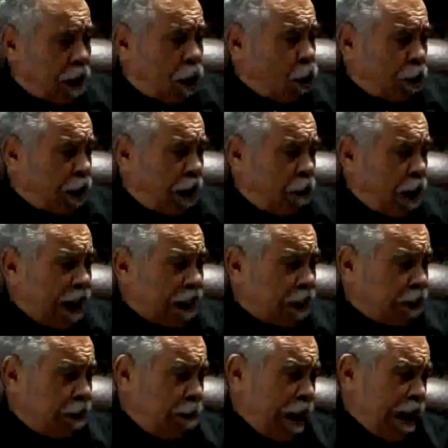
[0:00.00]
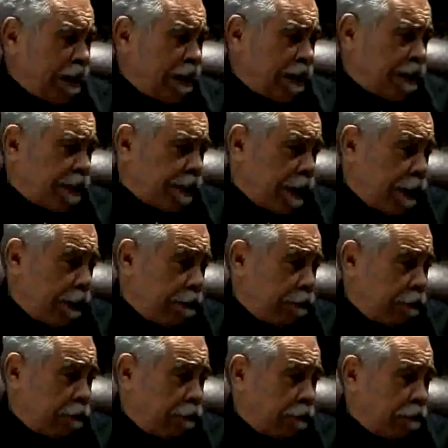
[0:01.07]
only one semester
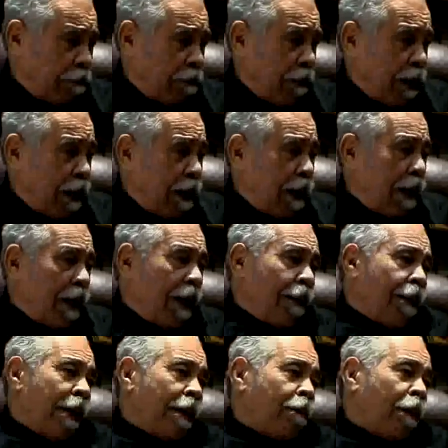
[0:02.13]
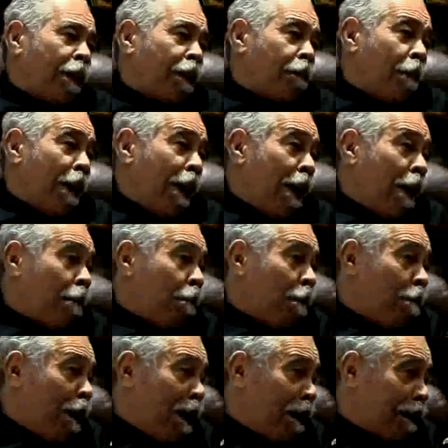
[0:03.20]
and then went to my alma
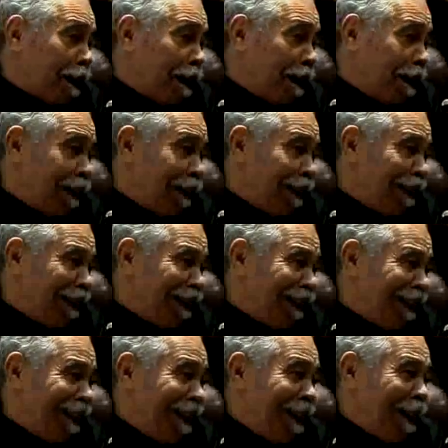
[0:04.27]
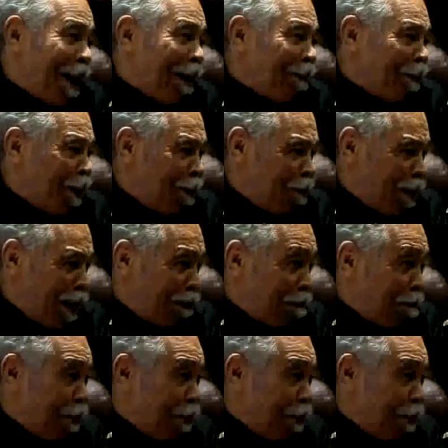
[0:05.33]
mater. And we won